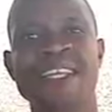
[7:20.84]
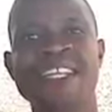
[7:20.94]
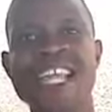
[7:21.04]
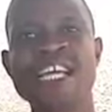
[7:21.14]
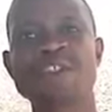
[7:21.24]

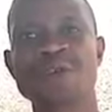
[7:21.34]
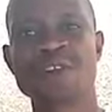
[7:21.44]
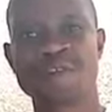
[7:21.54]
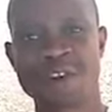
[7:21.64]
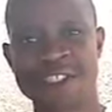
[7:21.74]
natural
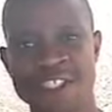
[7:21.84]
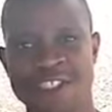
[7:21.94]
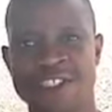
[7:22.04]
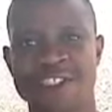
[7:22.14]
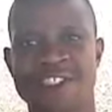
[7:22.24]

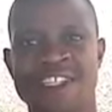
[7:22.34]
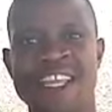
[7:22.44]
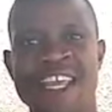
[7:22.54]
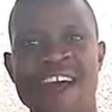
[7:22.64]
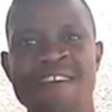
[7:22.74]
forces,
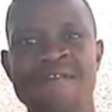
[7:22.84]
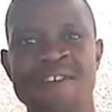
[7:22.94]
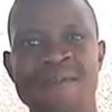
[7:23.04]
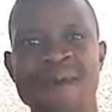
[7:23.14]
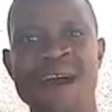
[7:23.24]
they are
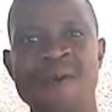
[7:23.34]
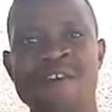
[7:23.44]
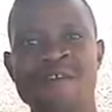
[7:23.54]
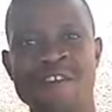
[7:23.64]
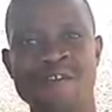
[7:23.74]
from
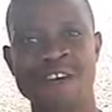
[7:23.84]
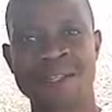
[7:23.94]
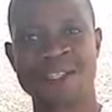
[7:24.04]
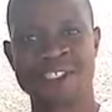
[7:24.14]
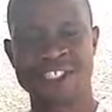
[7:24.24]
our
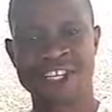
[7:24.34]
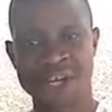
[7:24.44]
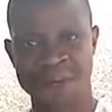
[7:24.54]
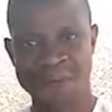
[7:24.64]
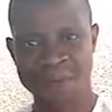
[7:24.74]
forefathers.
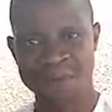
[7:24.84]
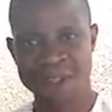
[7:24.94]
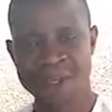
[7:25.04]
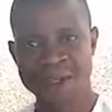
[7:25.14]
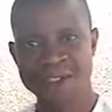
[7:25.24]
No.
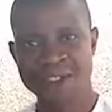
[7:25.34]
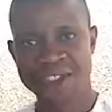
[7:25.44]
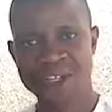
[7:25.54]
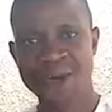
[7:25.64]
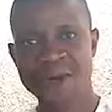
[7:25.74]

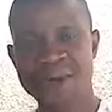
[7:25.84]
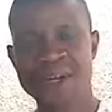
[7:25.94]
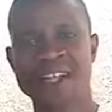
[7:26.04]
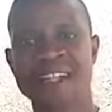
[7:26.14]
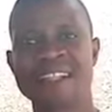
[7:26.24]

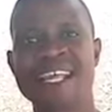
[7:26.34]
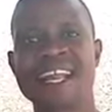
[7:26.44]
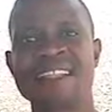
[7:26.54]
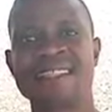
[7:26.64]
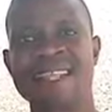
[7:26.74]
So there
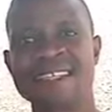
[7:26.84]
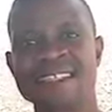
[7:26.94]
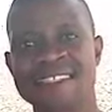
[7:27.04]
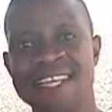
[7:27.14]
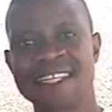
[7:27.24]
are
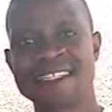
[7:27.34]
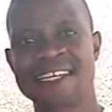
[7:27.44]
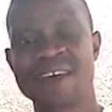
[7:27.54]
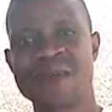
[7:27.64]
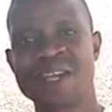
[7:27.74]
things that
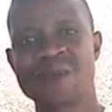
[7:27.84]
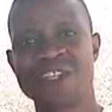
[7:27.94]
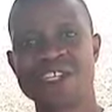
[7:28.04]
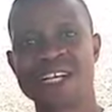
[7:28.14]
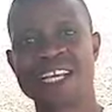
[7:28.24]
when
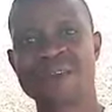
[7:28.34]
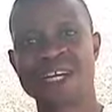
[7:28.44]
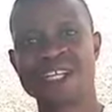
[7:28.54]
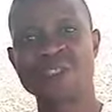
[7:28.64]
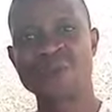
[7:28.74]
we're talking
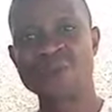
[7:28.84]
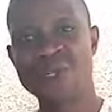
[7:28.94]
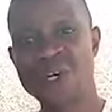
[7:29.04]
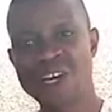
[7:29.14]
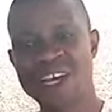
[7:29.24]
about
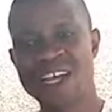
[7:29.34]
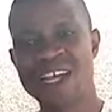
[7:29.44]
Huno,